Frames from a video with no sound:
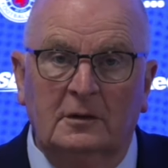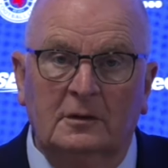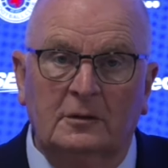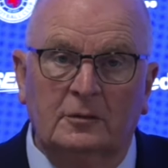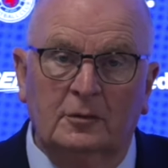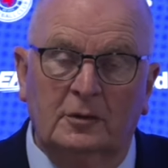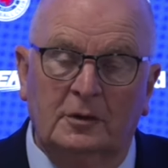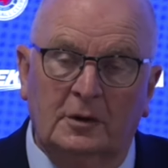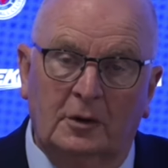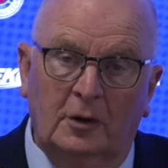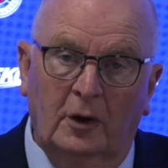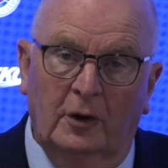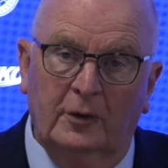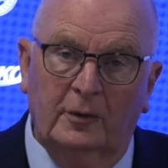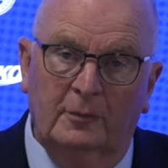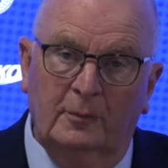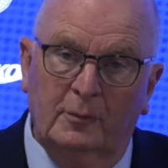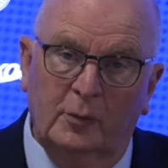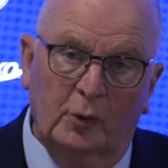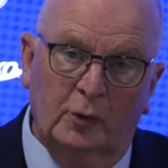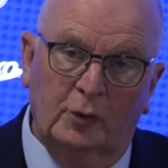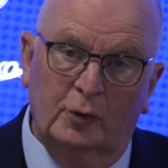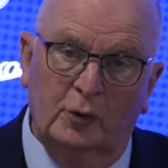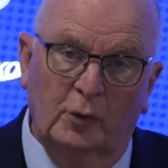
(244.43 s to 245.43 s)
So the current
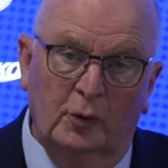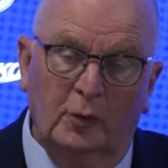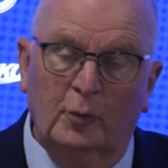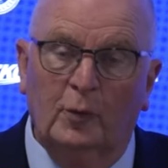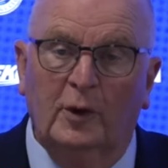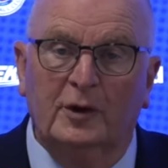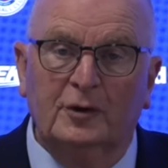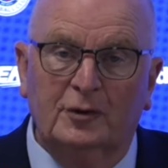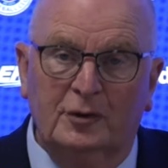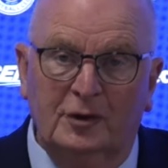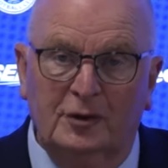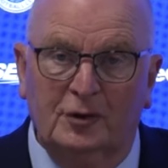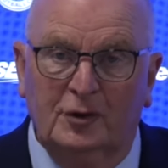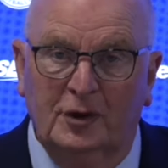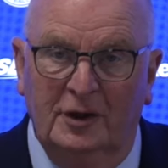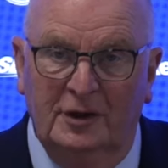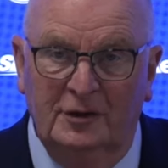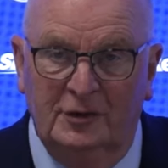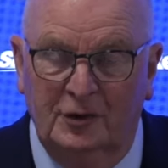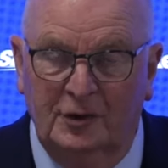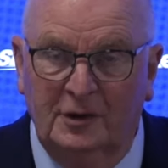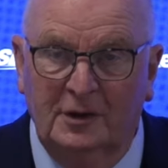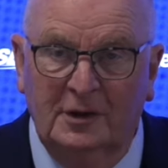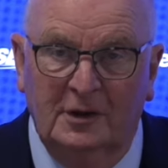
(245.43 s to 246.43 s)
board don't wish to
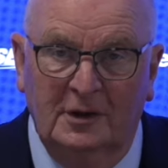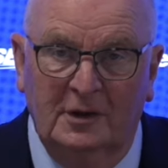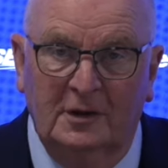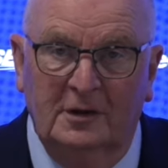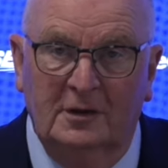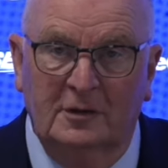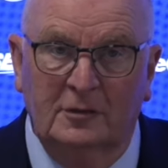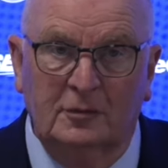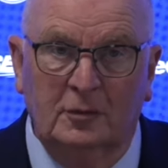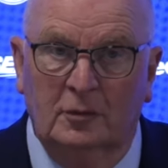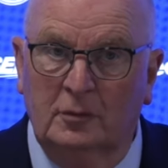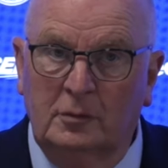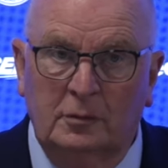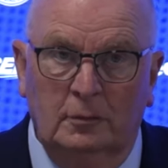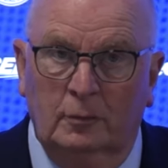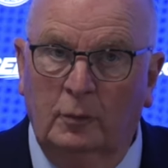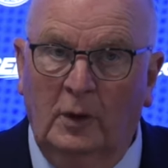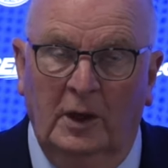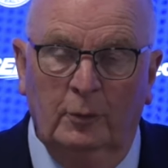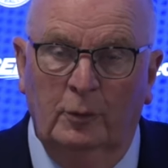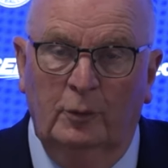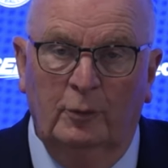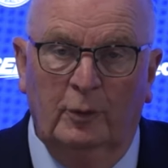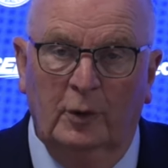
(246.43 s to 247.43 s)
change. So
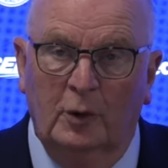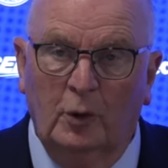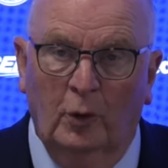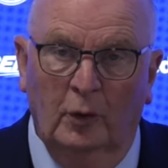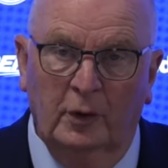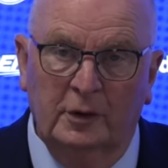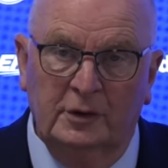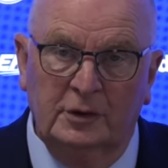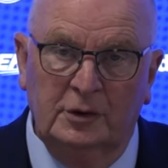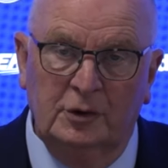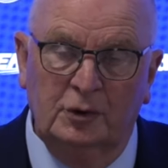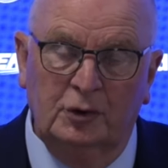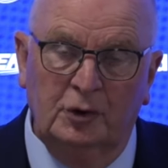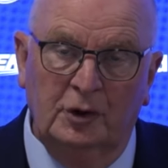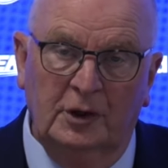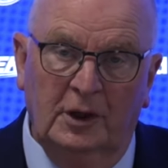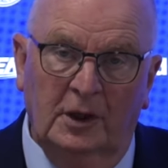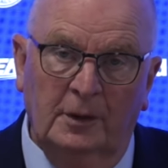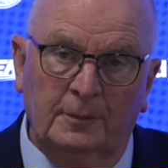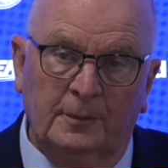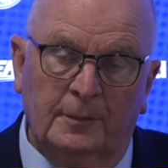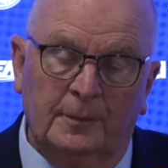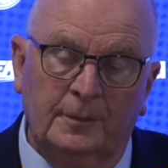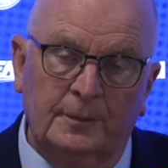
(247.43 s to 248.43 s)
why would we call an
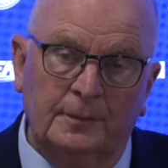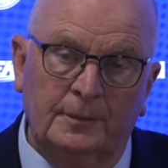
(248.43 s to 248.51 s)
EGM?